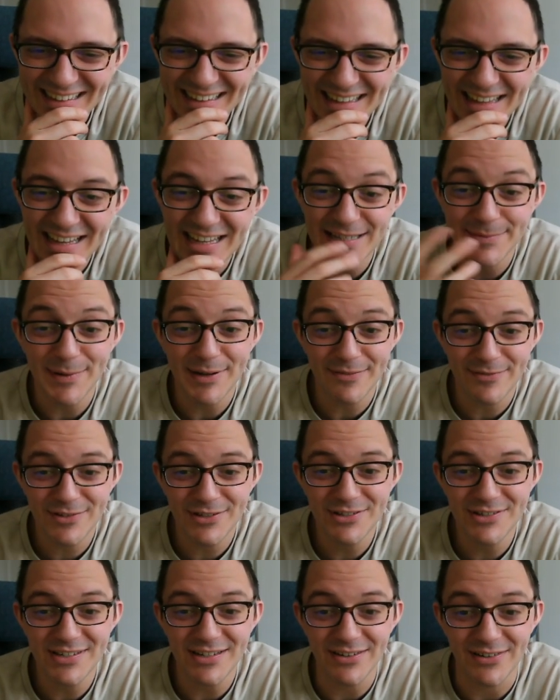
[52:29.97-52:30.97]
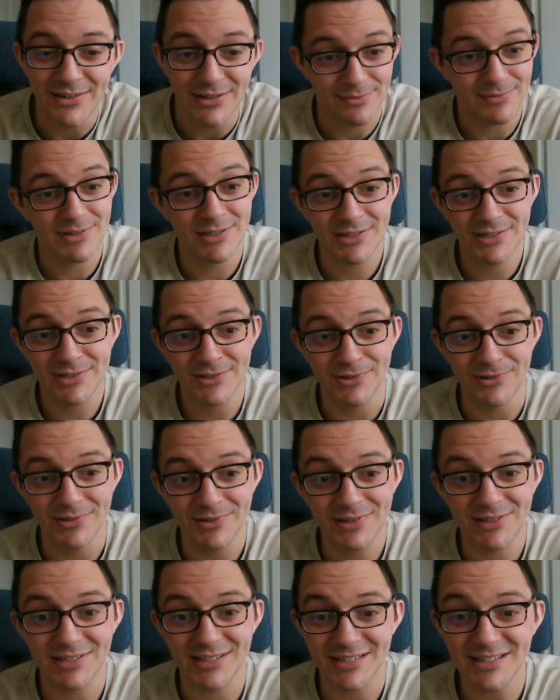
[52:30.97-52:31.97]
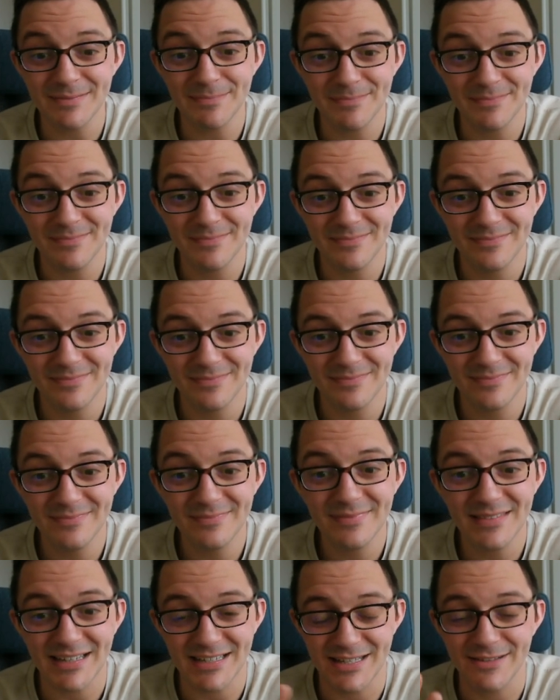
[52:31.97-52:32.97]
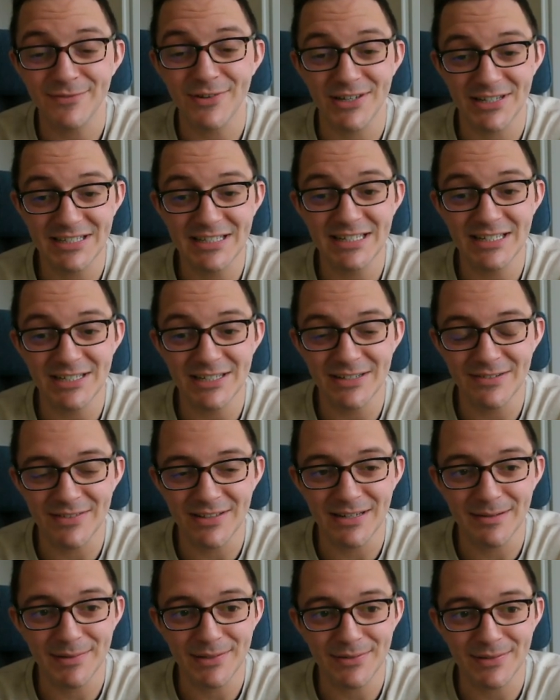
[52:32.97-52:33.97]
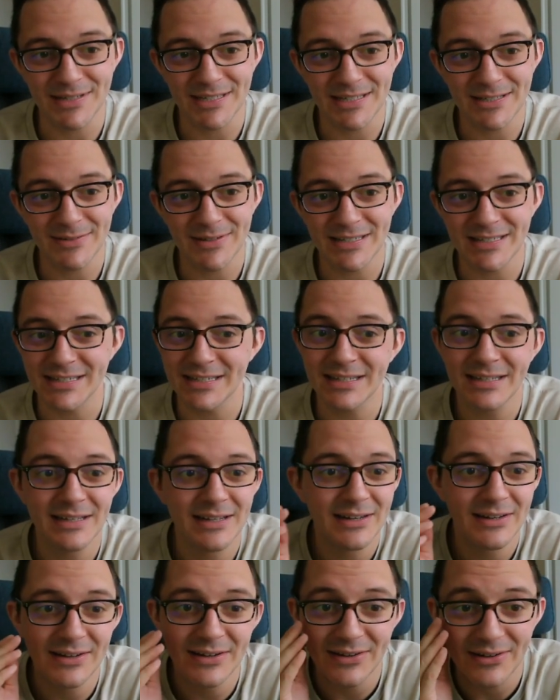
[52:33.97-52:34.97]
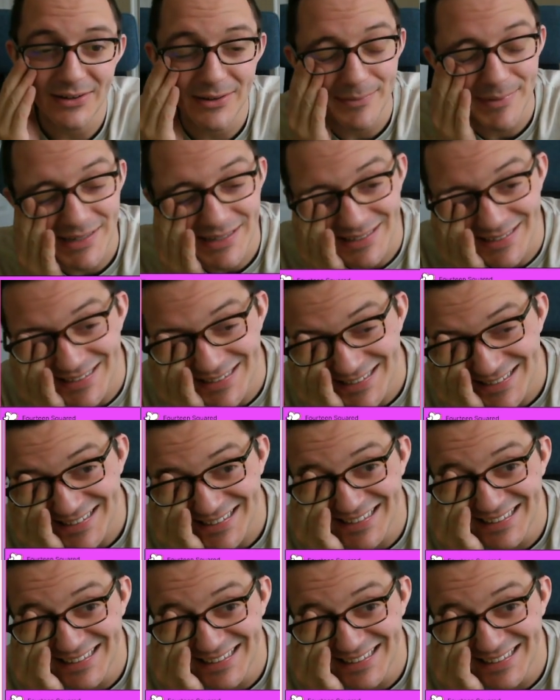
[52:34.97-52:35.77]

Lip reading: It's made of 2 zeros, which is cool because that's the first digit of the number 2020. Oh my goodness.